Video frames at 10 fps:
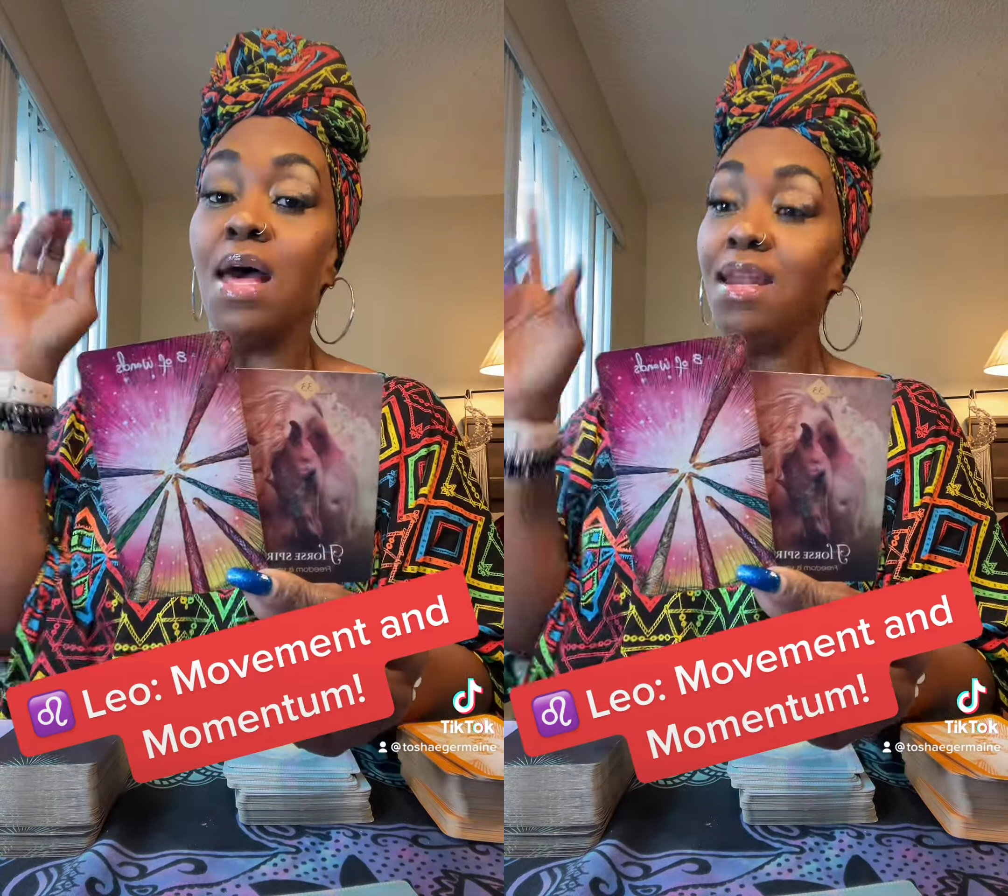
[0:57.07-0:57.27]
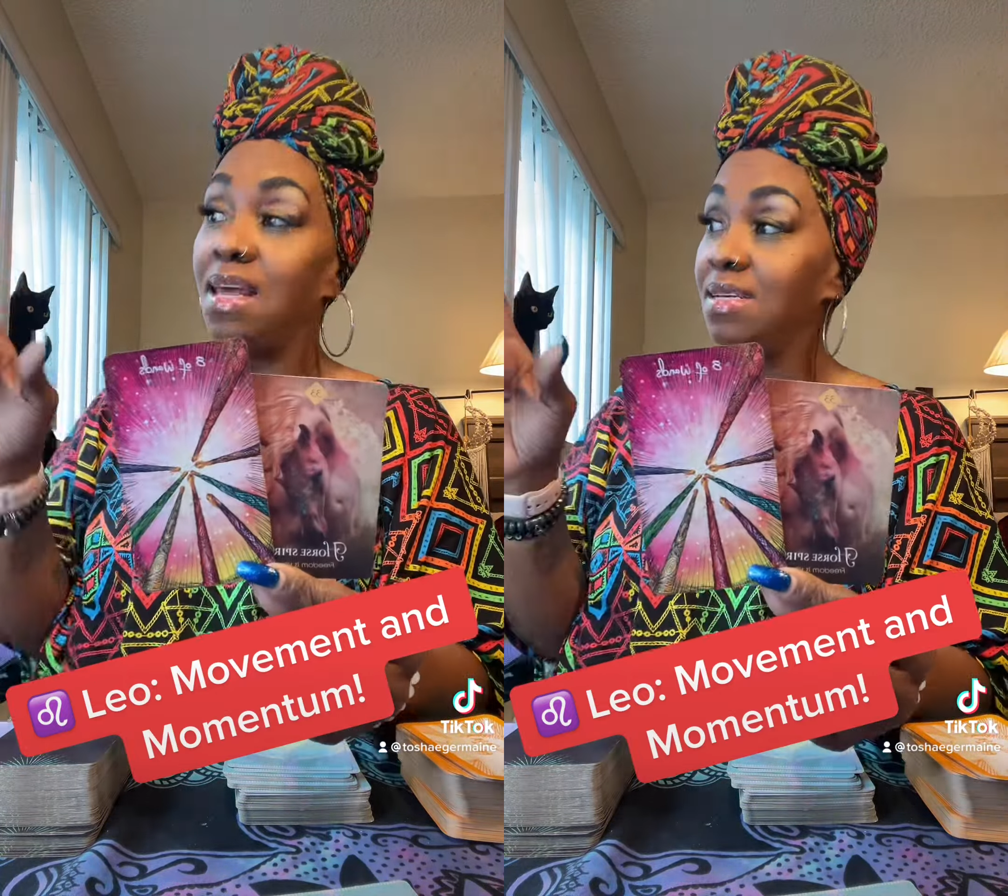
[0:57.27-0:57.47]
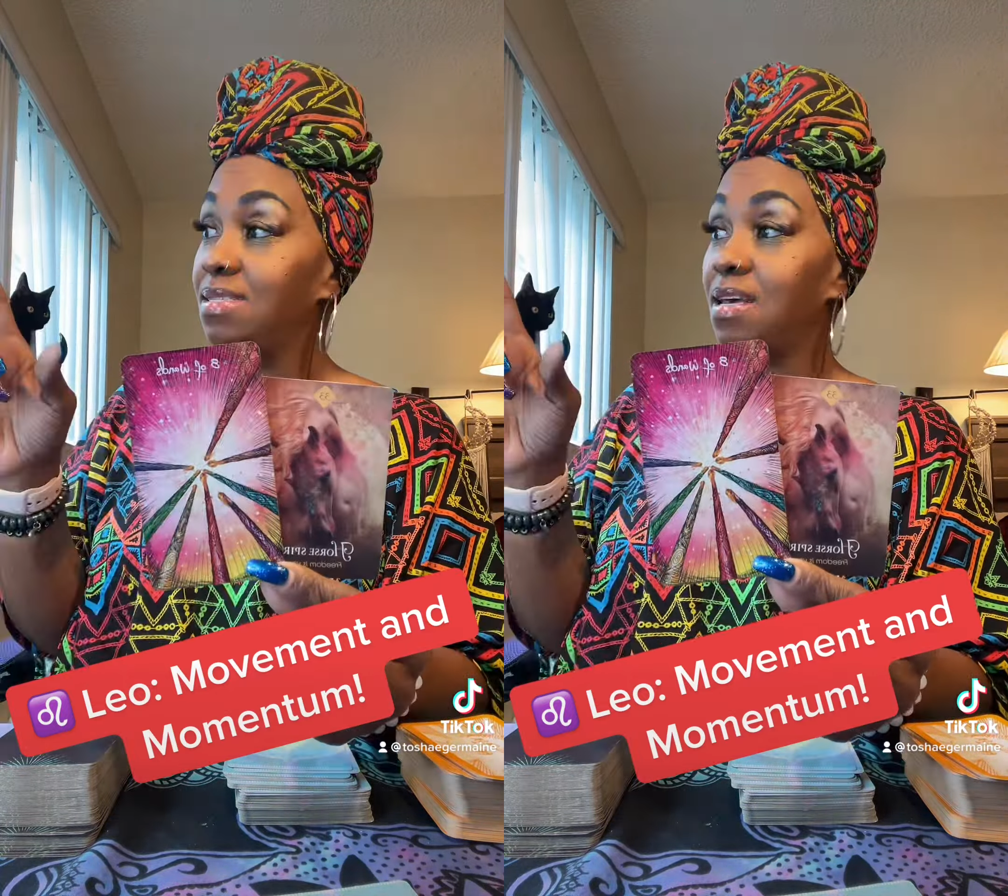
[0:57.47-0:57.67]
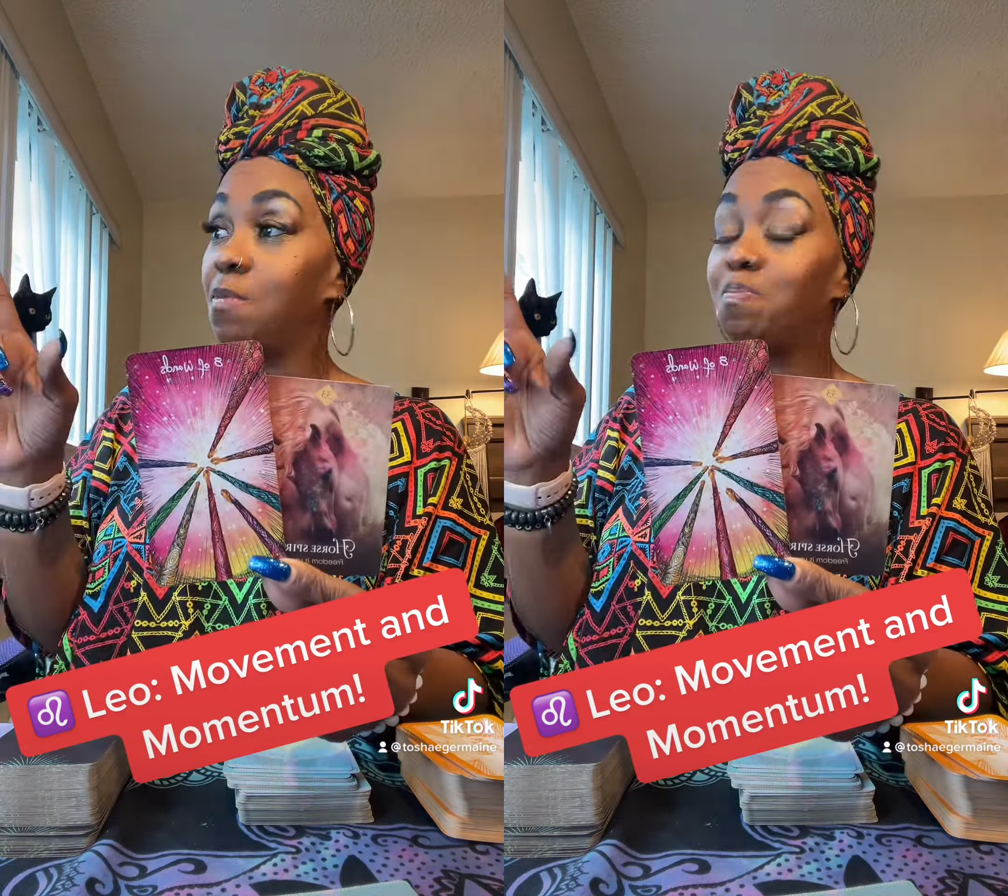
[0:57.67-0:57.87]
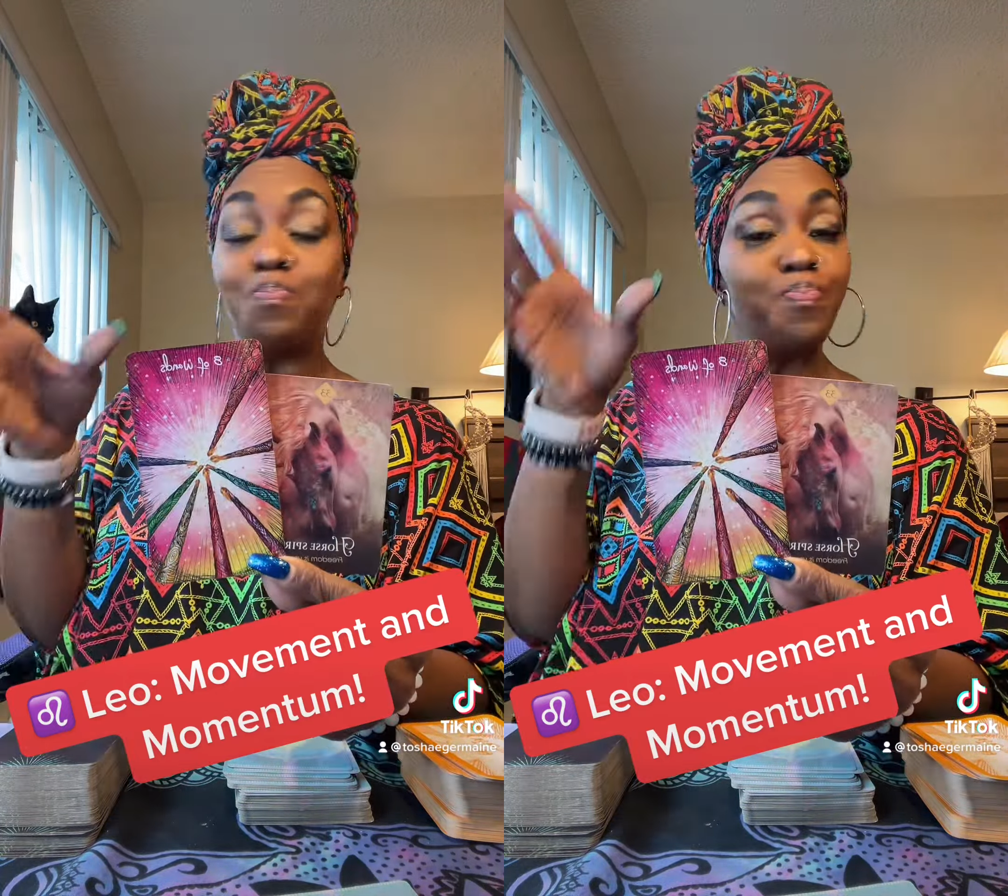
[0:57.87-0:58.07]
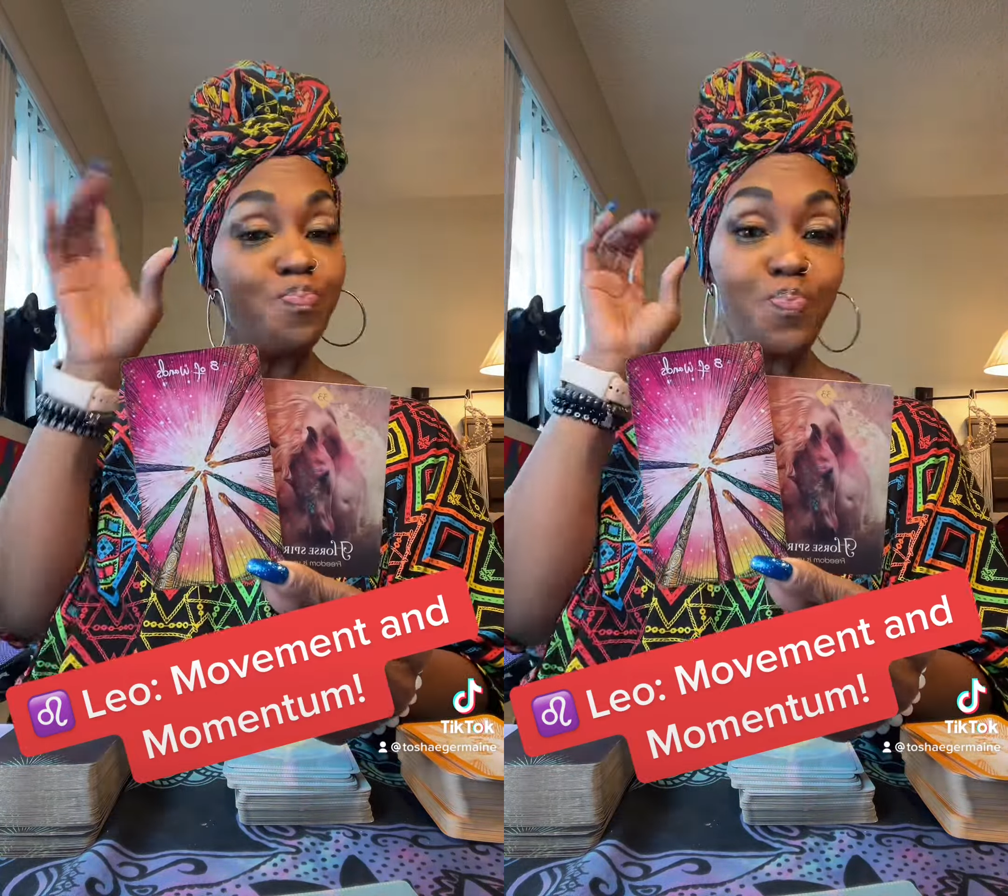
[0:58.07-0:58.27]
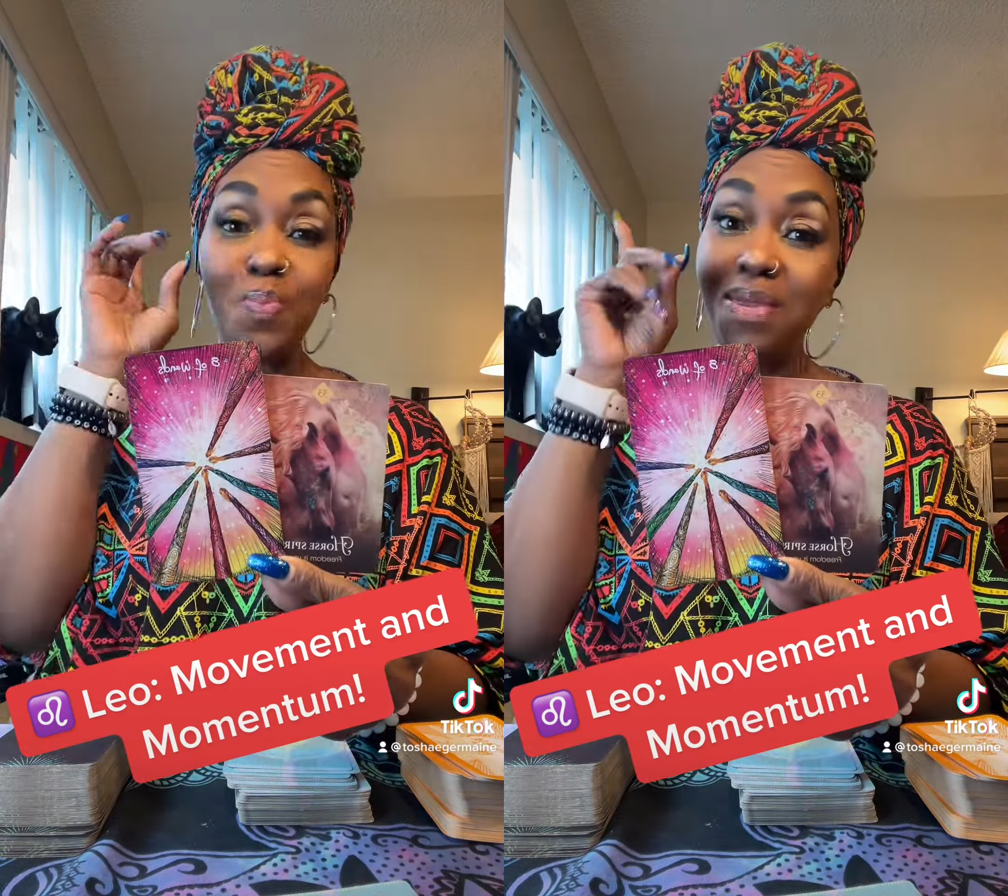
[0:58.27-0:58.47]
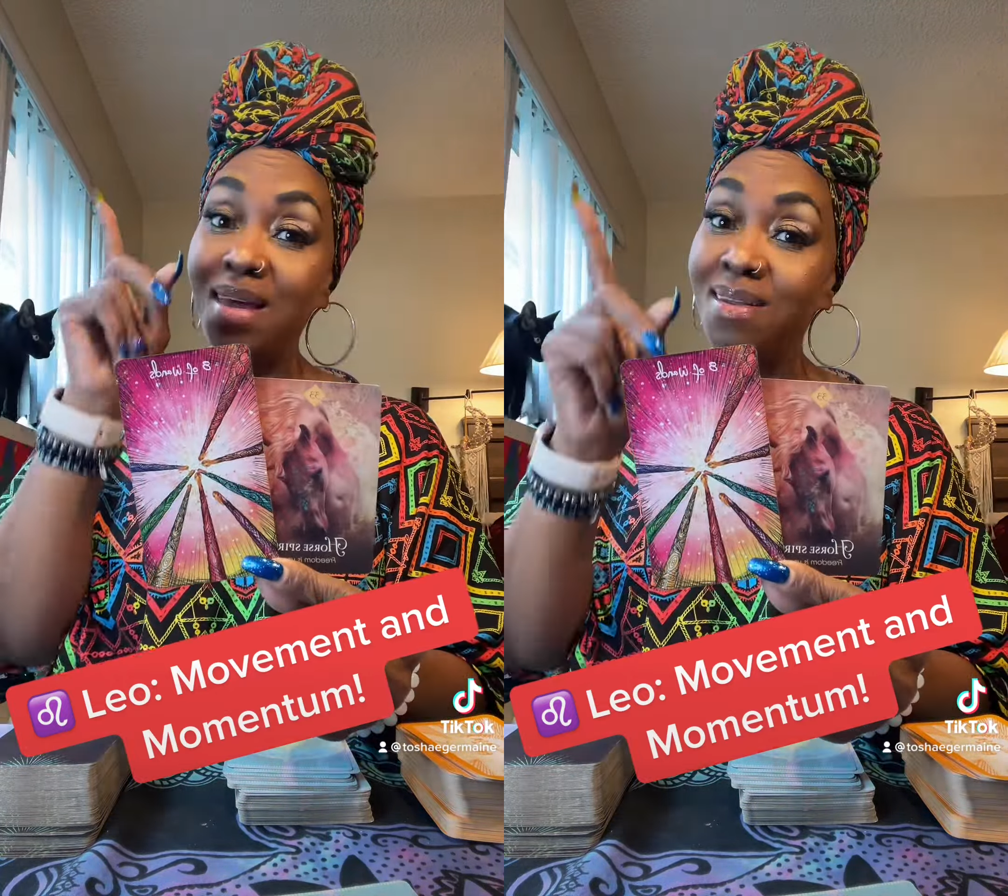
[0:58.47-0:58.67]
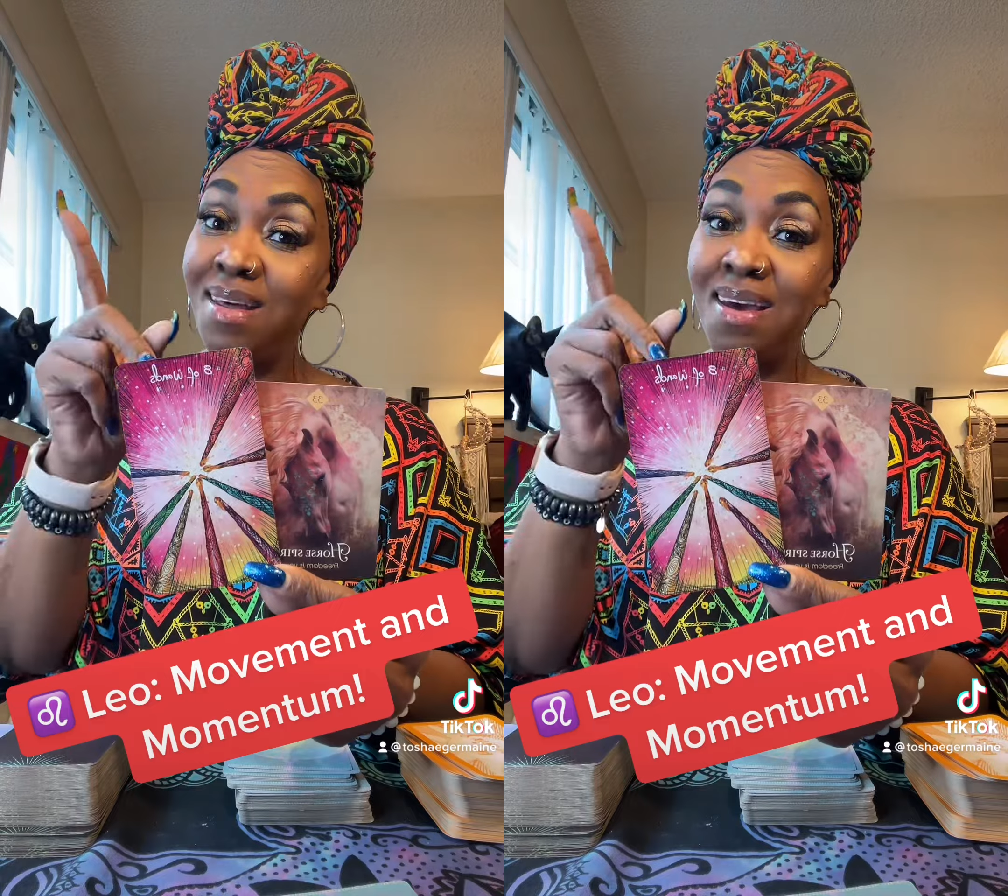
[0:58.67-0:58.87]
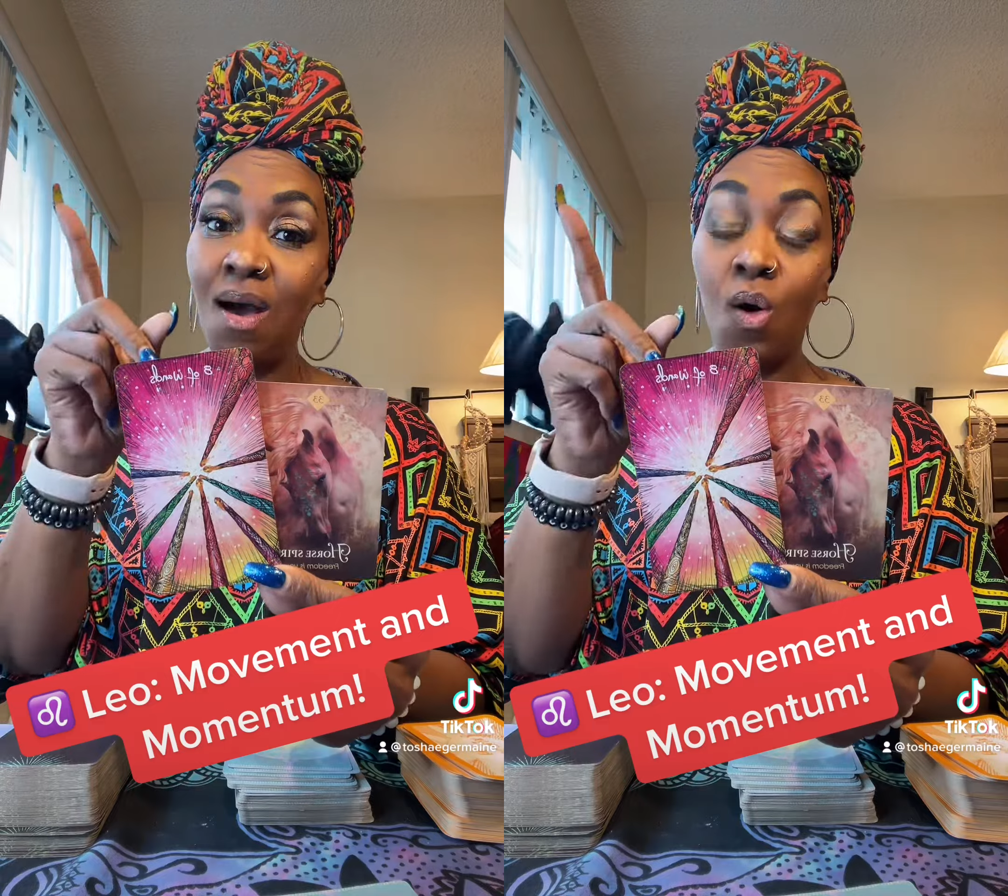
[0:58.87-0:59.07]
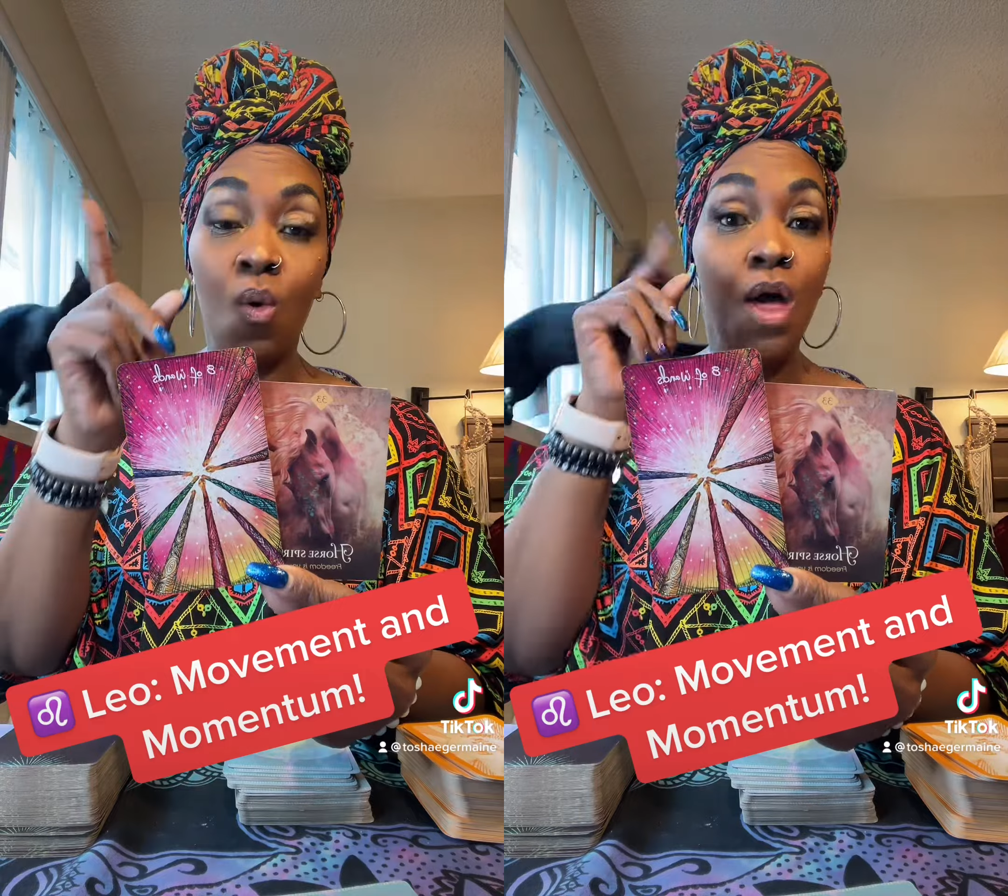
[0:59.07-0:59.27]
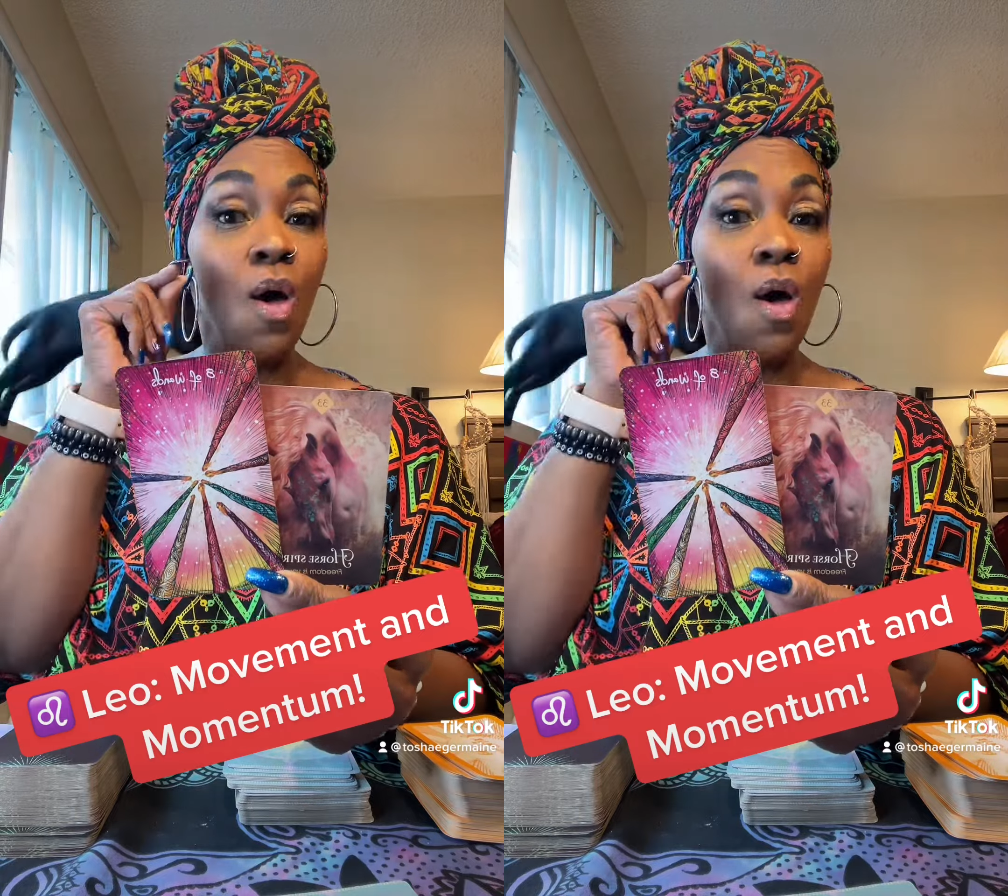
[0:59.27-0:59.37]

Listen, Leo,